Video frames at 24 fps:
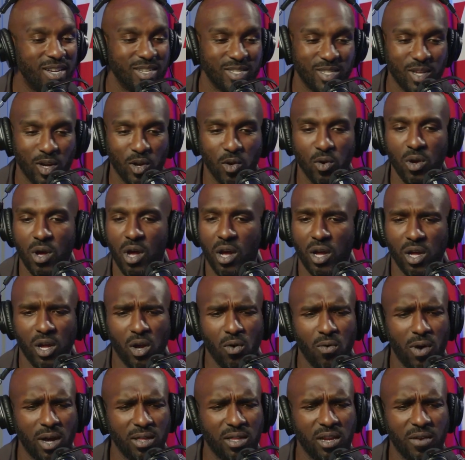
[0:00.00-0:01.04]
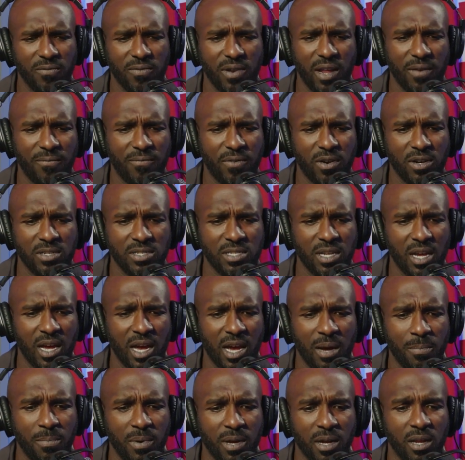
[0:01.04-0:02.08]
So go out there for that first
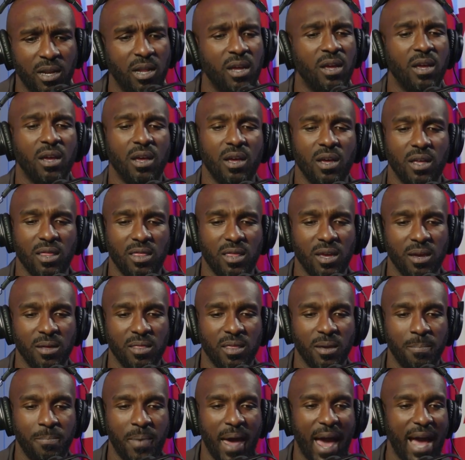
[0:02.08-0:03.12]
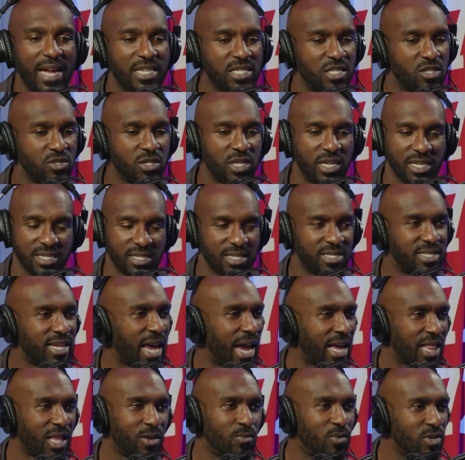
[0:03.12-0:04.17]
time, but the pageantry is
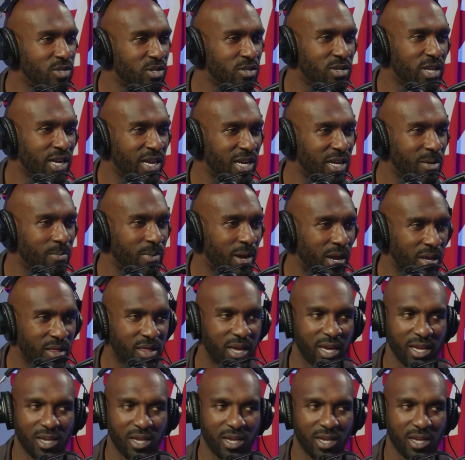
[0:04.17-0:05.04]
exactly what you're thinking about.